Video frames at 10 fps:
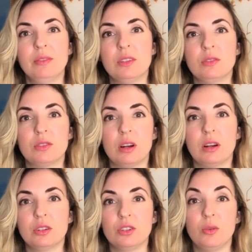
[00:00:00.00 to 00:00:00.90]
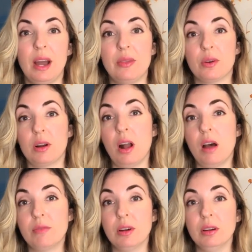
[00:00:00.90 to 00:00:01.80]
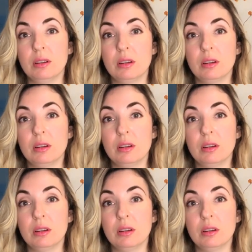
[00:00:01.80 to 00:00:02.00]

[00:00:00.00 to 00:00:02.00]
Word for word: to start to either cover